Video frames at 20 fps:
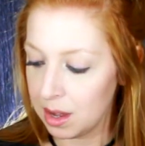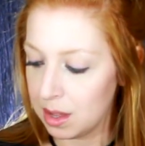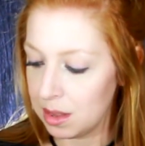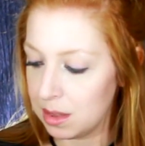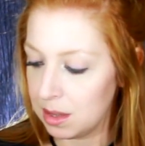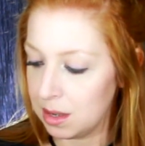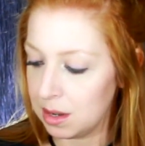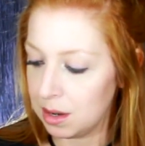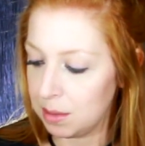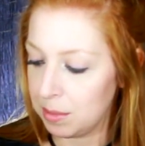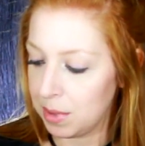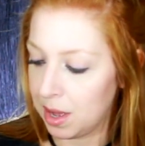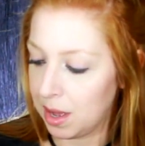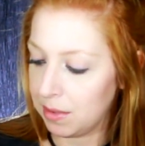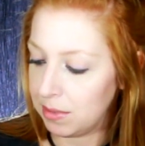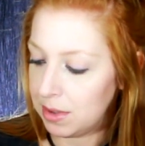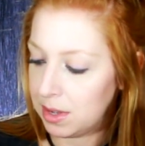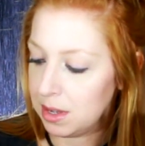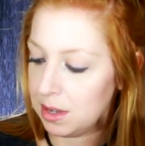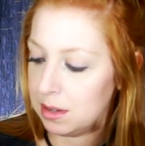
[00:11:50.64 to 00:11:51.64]
And then I'm
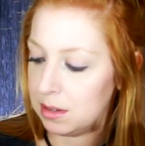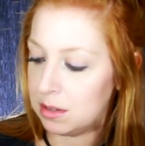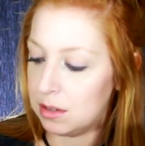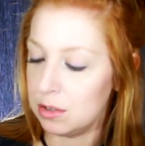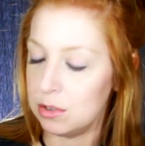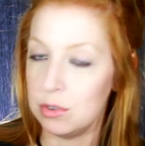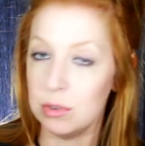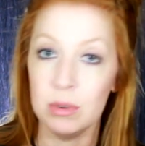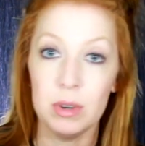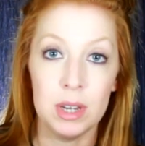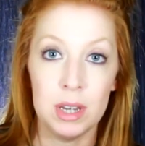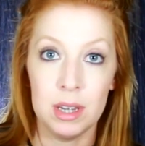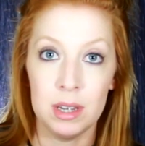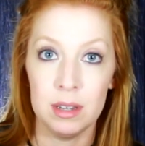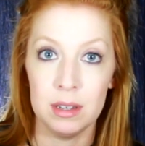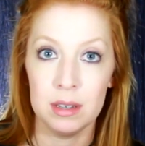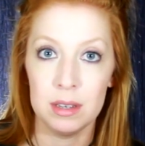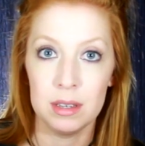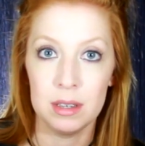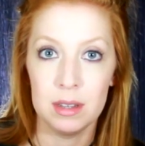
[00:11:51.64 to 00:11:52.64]
having to
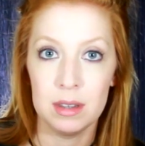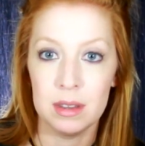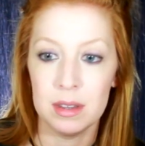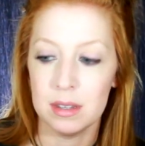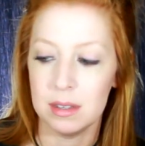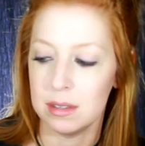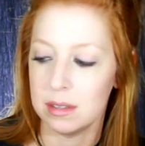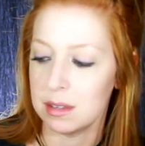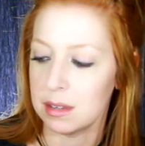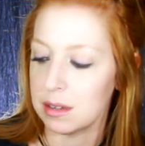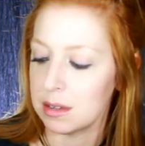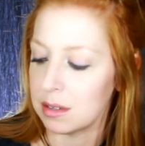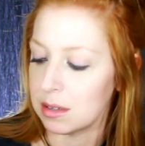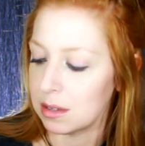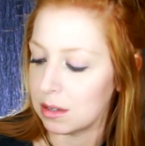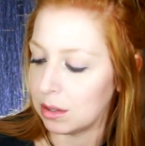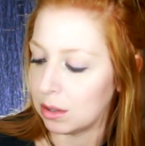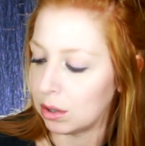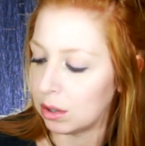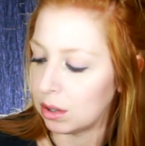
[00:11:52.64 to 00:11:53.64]
drink, this
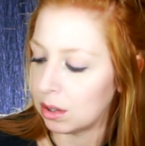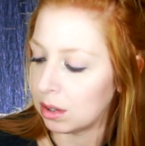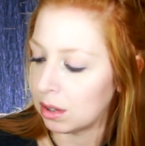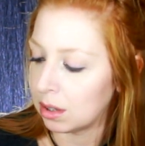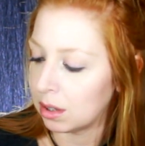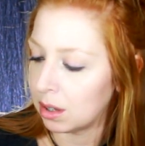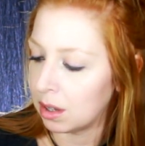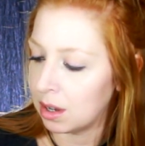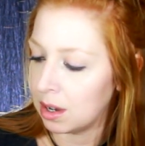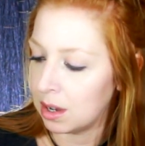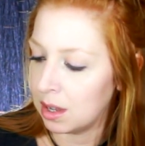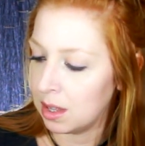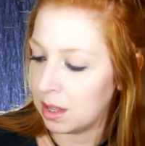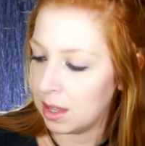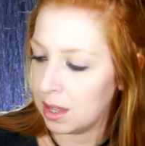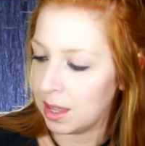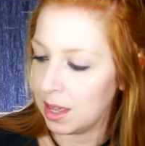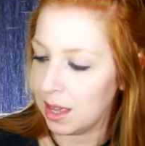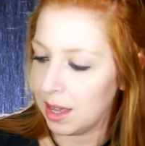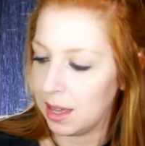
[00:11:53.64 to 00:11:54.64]
is
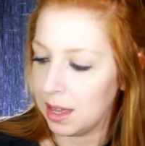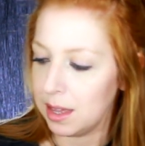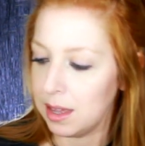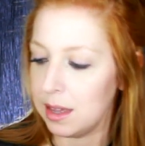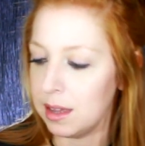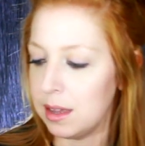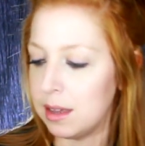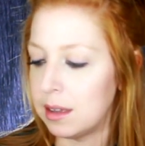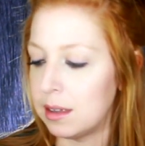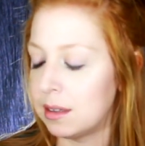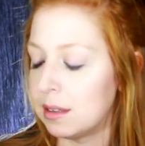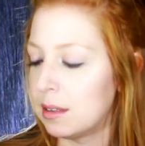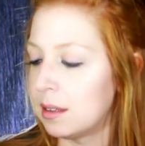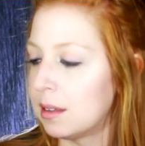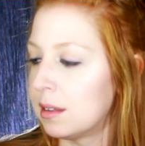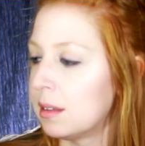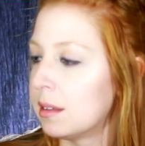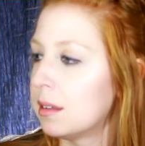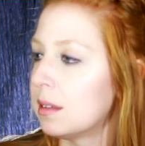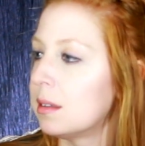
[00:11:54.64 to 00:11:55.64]
a
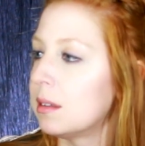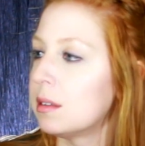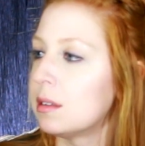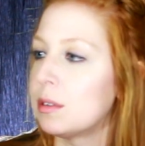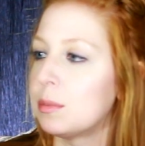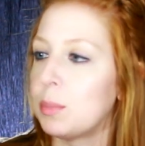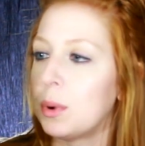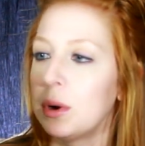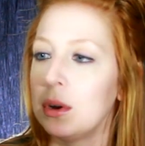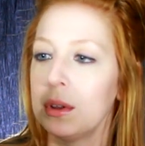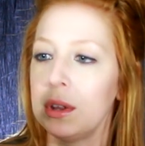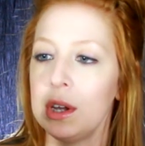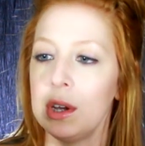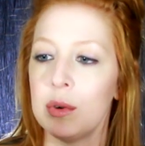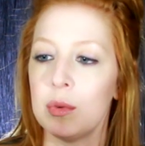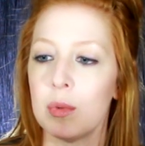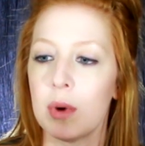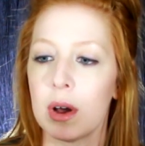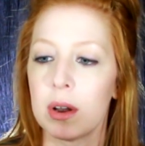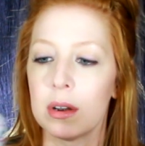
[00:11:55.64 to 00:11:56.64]

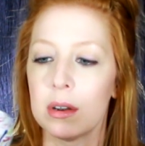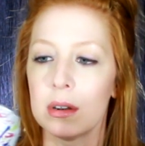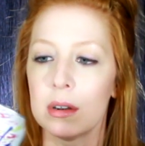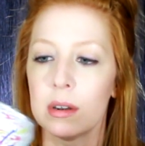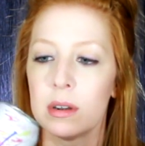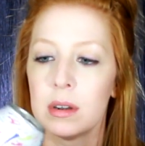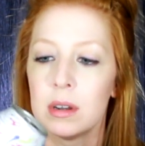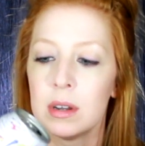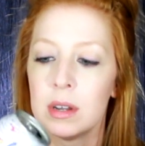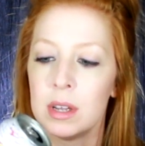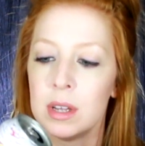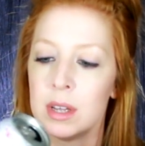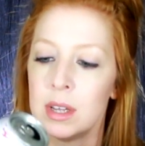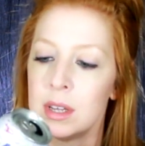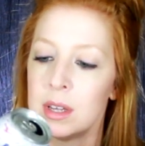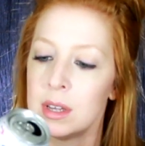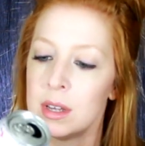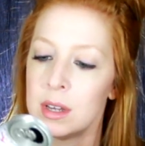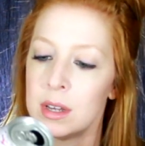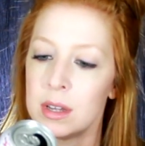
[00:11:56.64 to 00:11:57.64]
sparkling water.
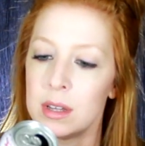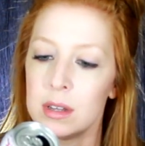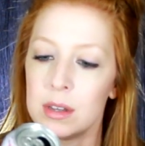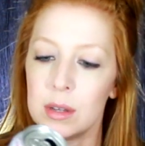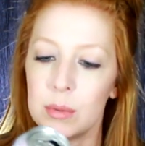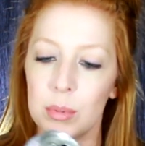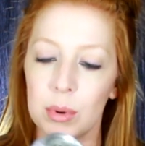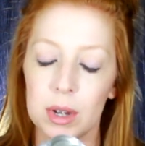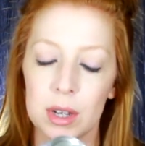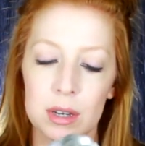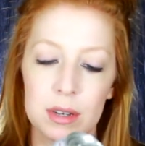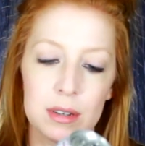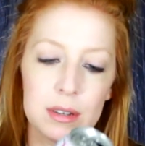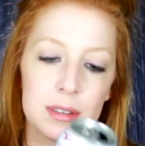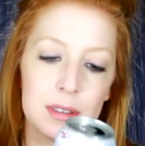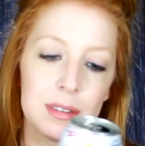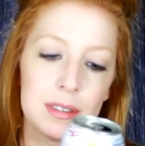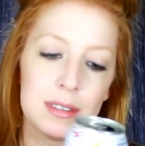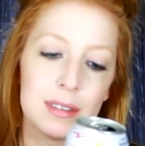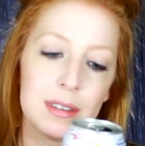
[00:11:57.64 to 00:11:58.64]
The brand
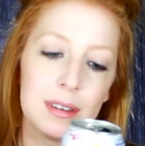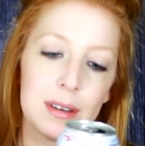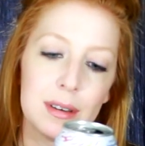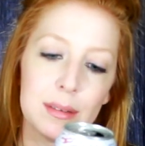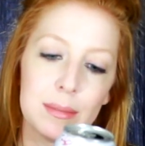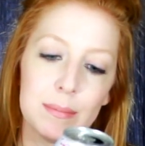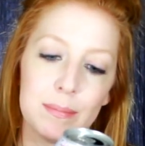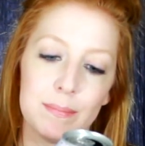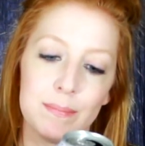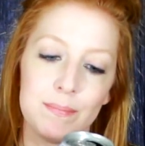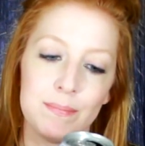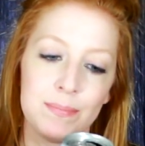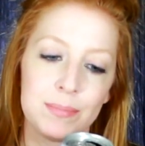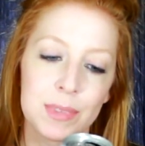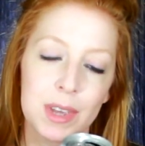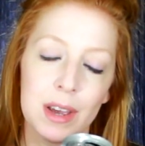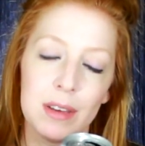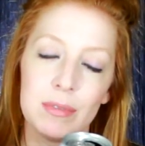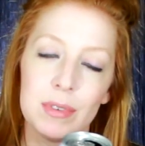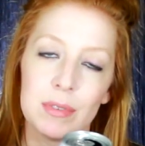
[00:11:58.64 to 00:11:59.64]
is,
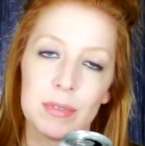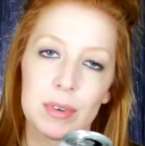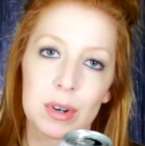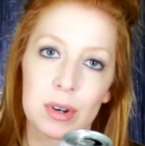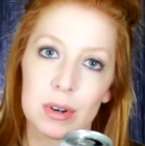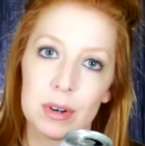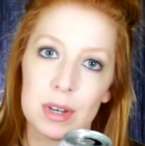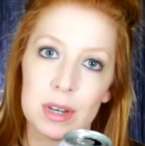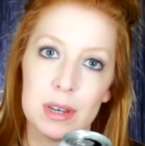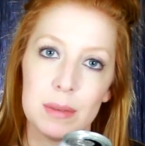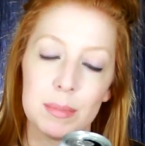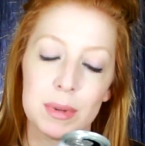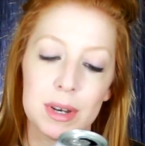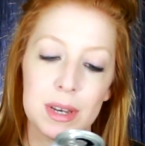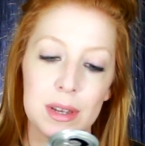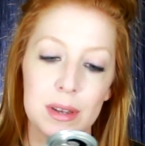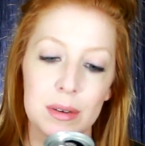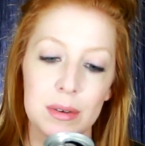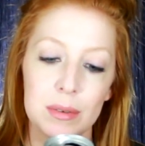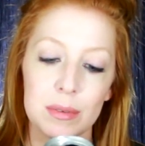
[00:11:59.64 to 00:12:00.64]
I've never heard
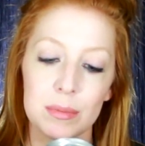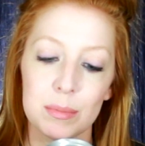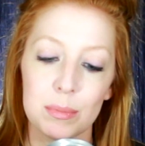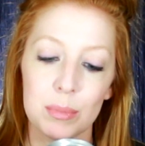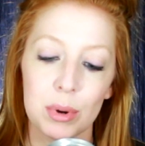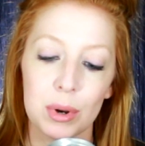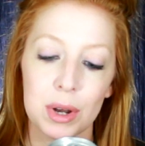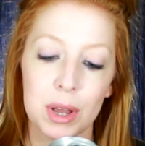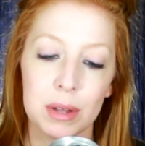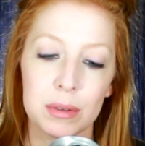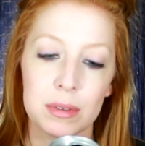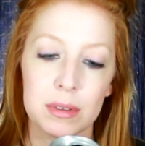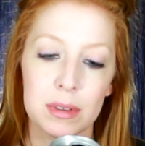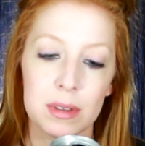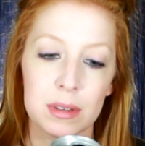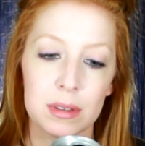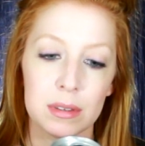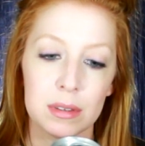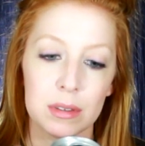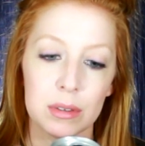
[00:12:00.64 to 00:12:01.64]
anybody pronounce
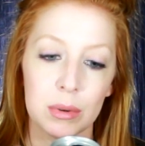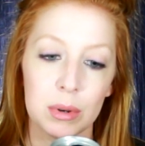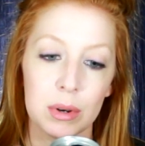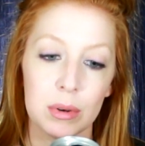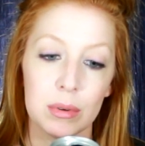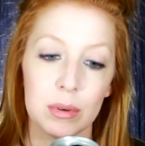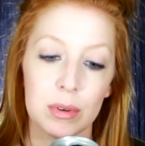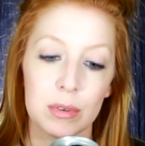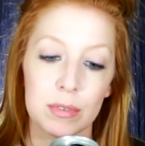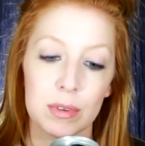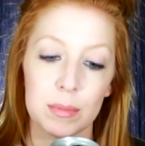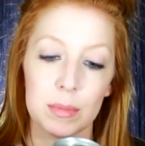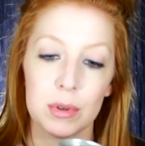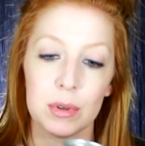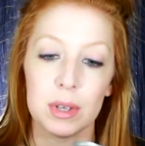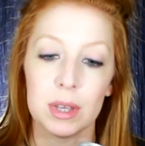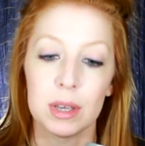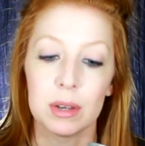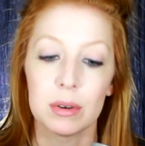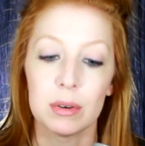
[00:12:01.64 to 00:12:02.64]
this, so I don't know if I'm
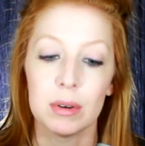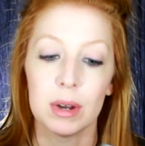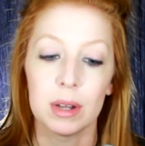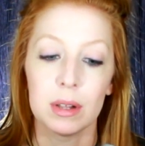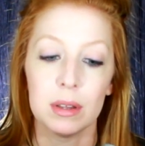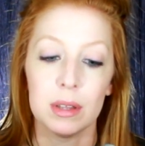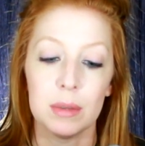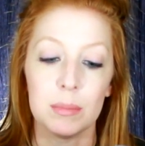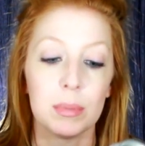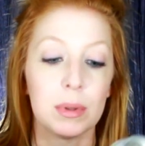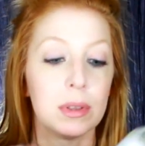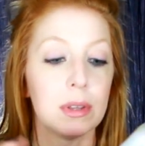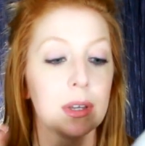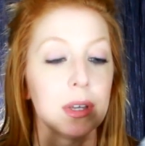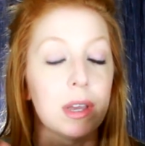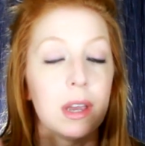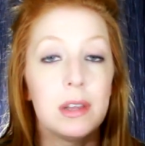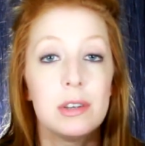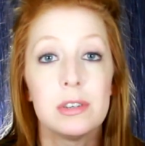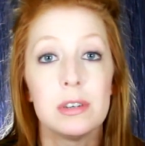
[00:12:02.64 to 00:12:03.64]
doing it correctly, but the
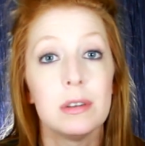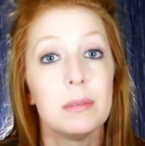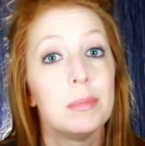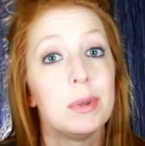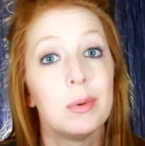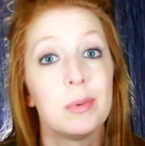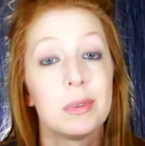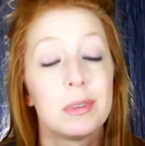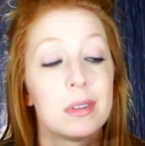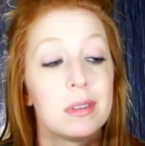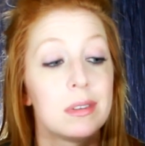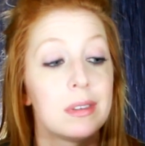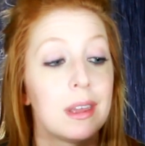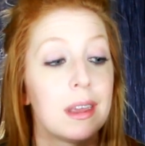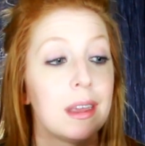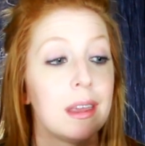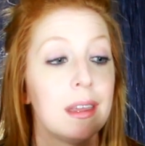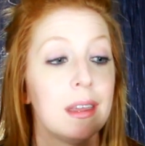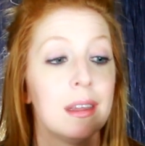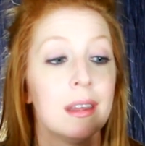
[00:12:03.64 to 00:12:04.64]
Cajun in me wants to
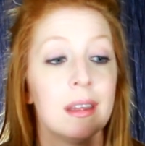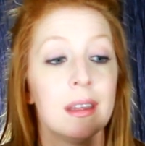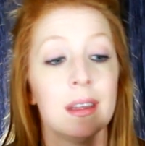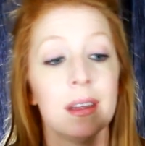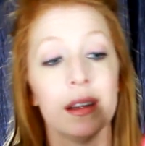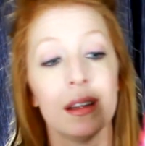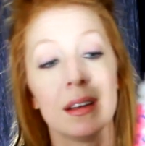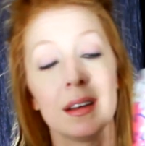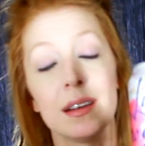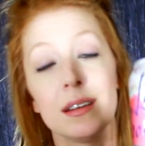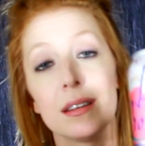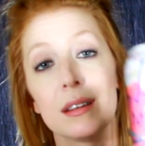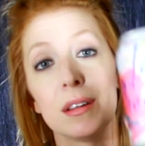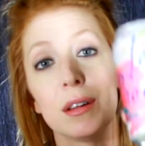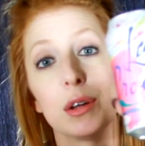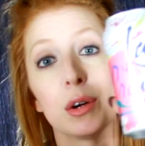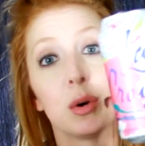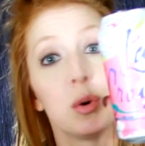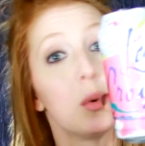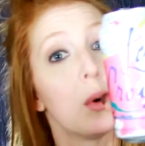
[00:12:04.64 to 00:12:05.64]
say it's
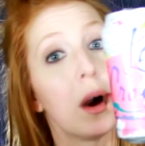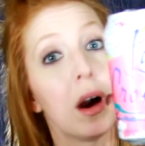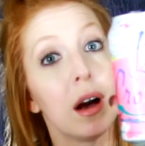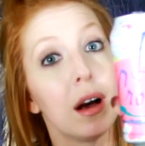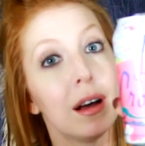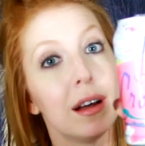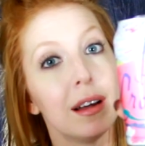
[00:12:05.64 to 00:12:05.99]
La Croix.